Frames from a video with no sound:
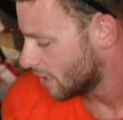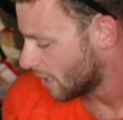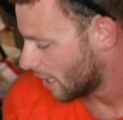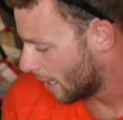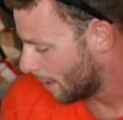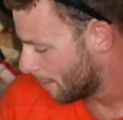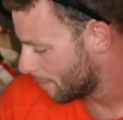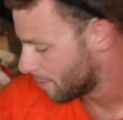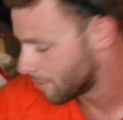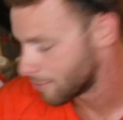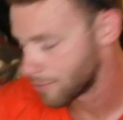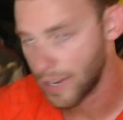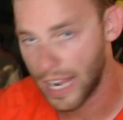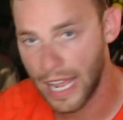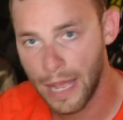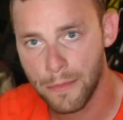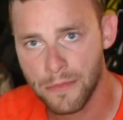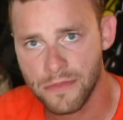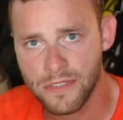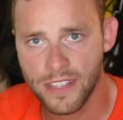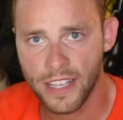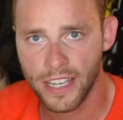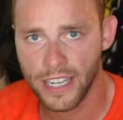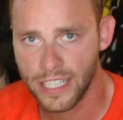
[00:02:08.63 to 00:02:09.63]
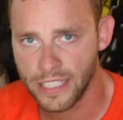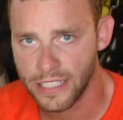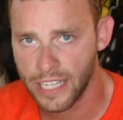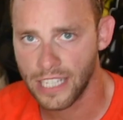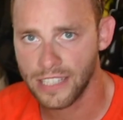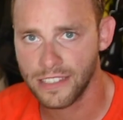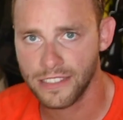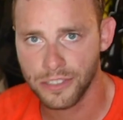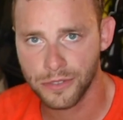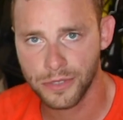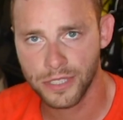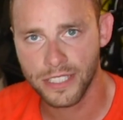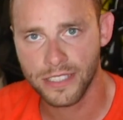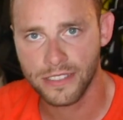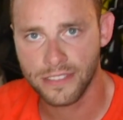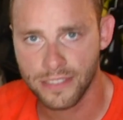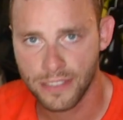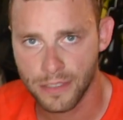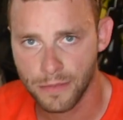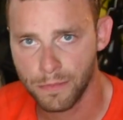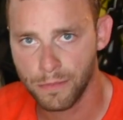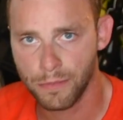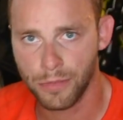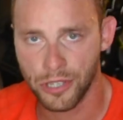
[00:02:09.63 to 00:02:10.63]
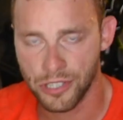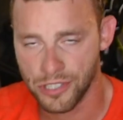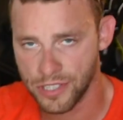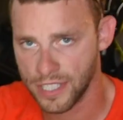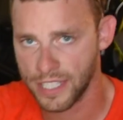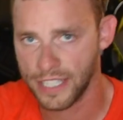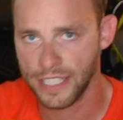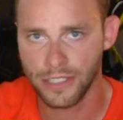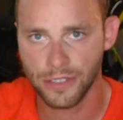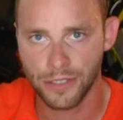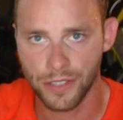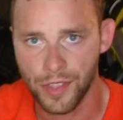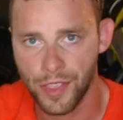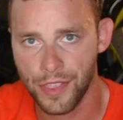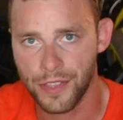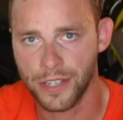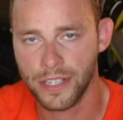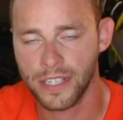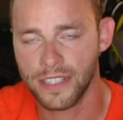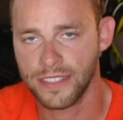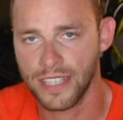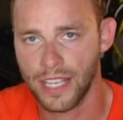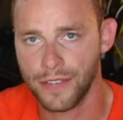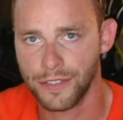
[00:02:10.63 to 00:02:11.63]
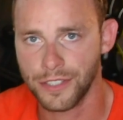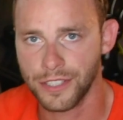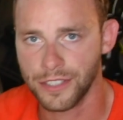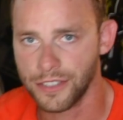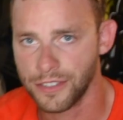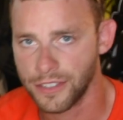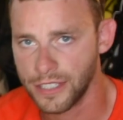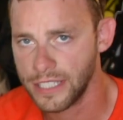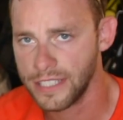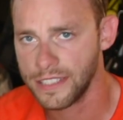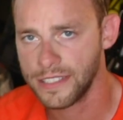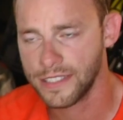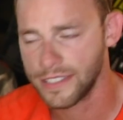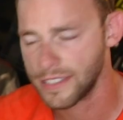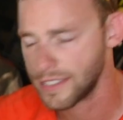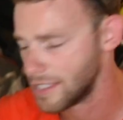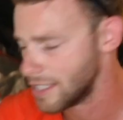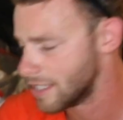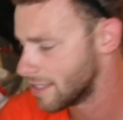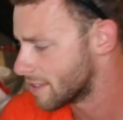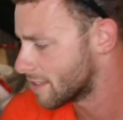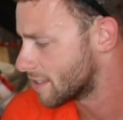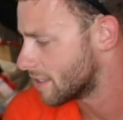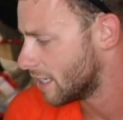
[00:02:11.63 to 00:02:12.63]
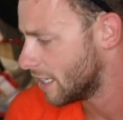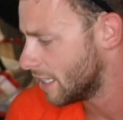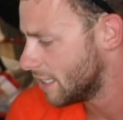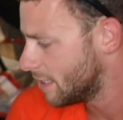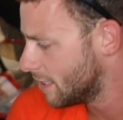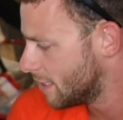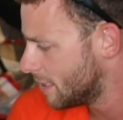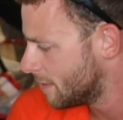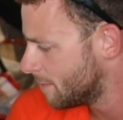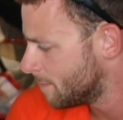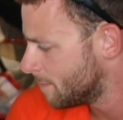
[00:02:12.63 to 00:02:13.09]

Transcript: and the rams that connect to it to push the keel 37 degrees either side.